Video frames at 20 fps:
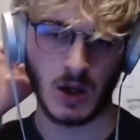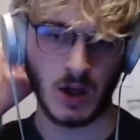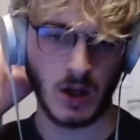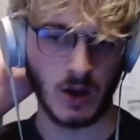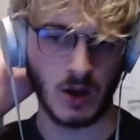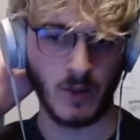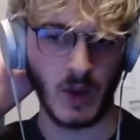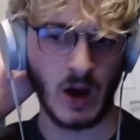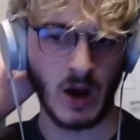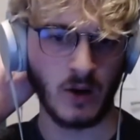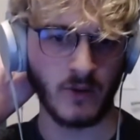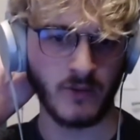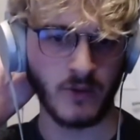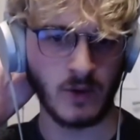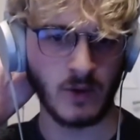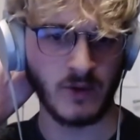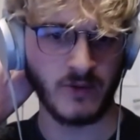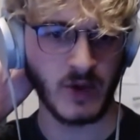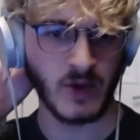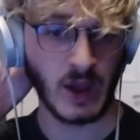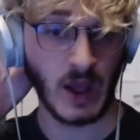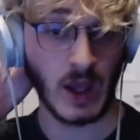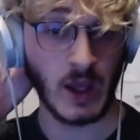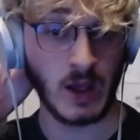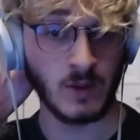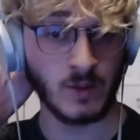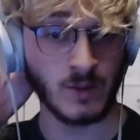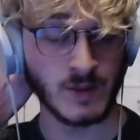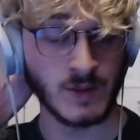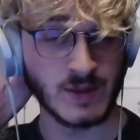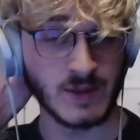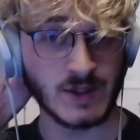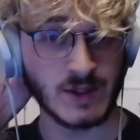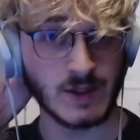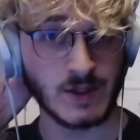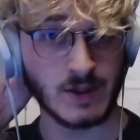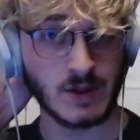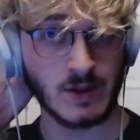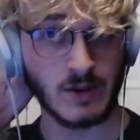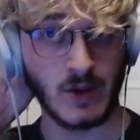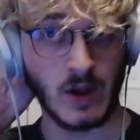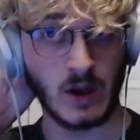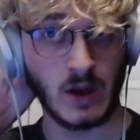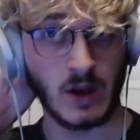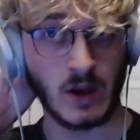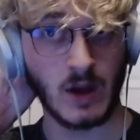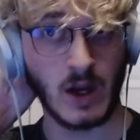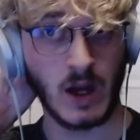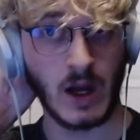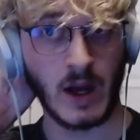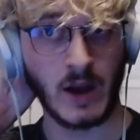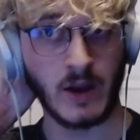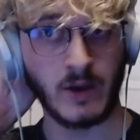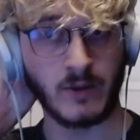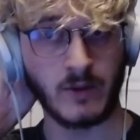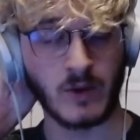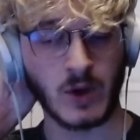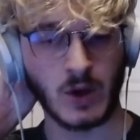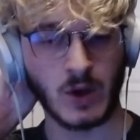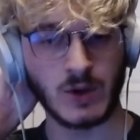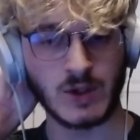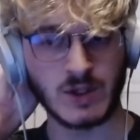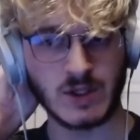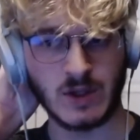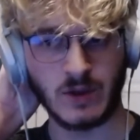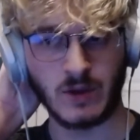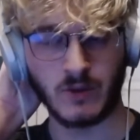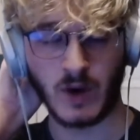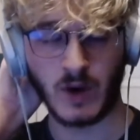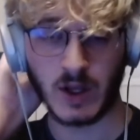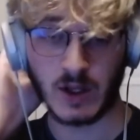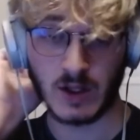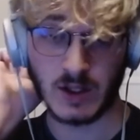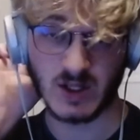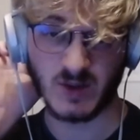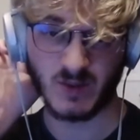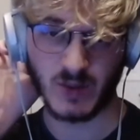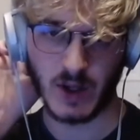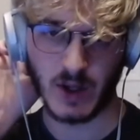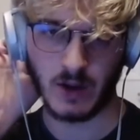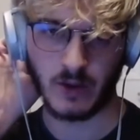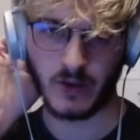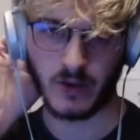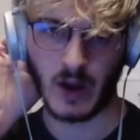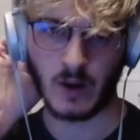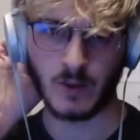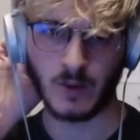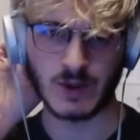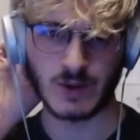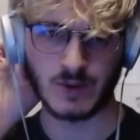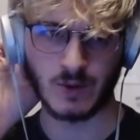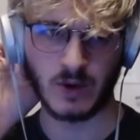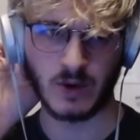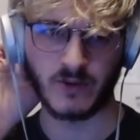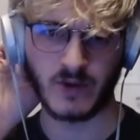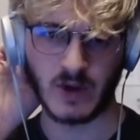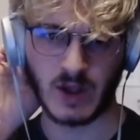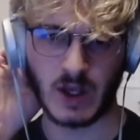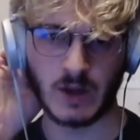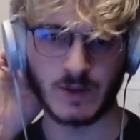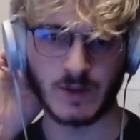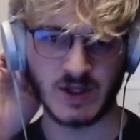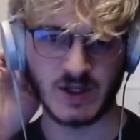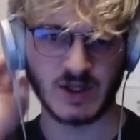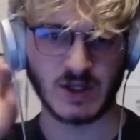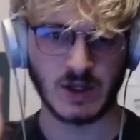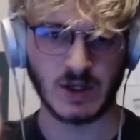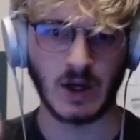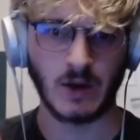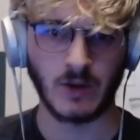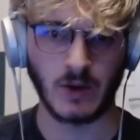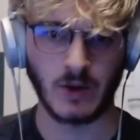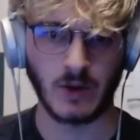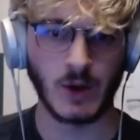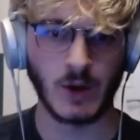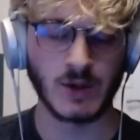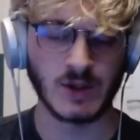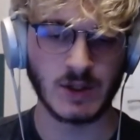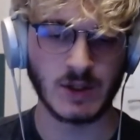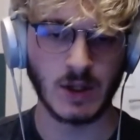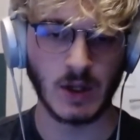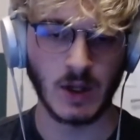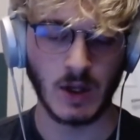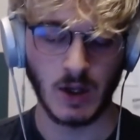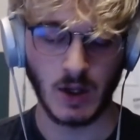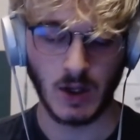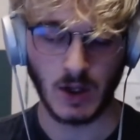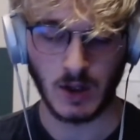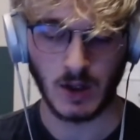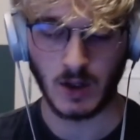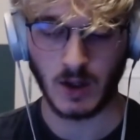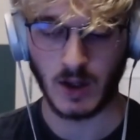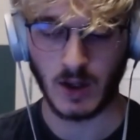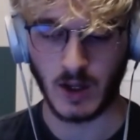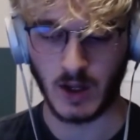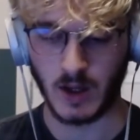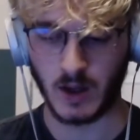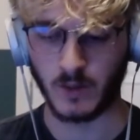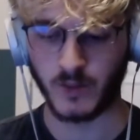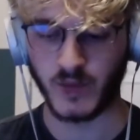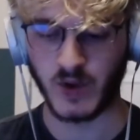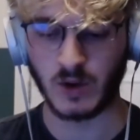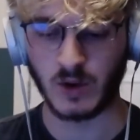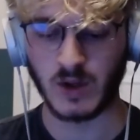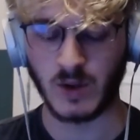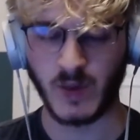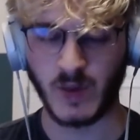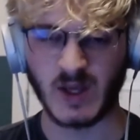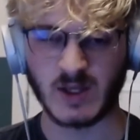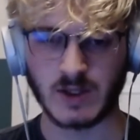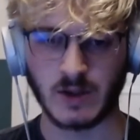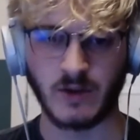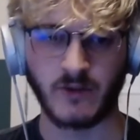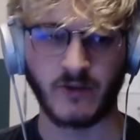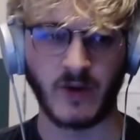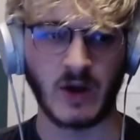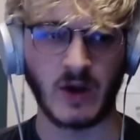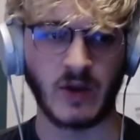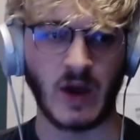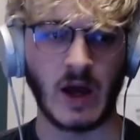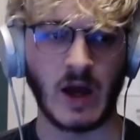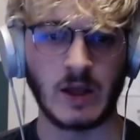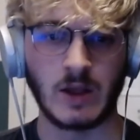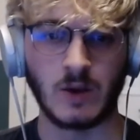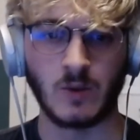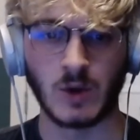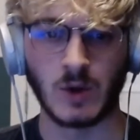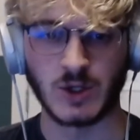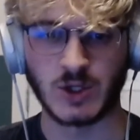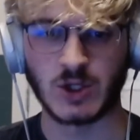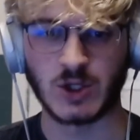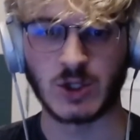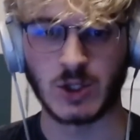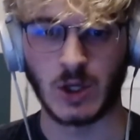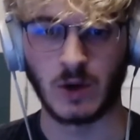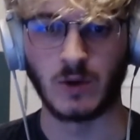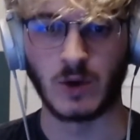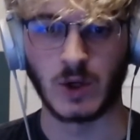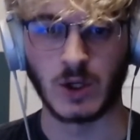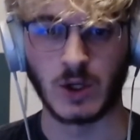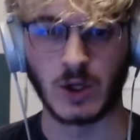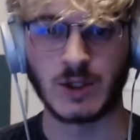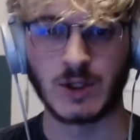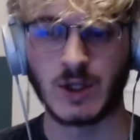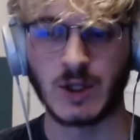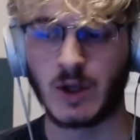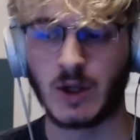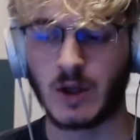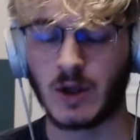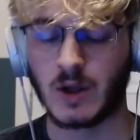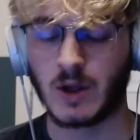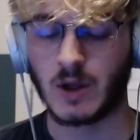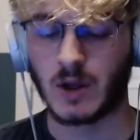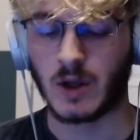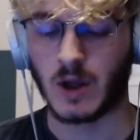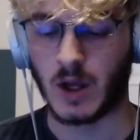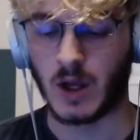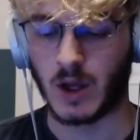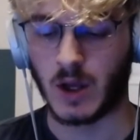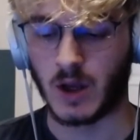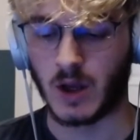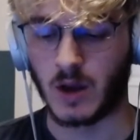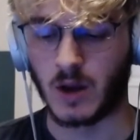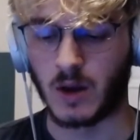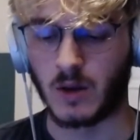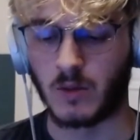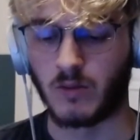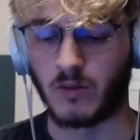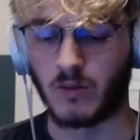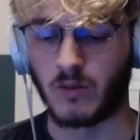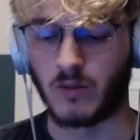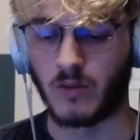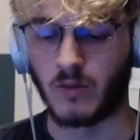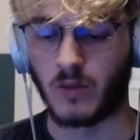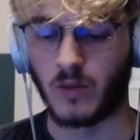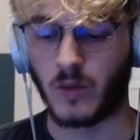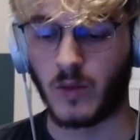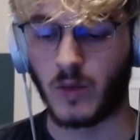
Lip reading: out of all of the games that I coached in the regular split, that was one of the games that stood out the most, purely based on the fact that Ali was so good. Um,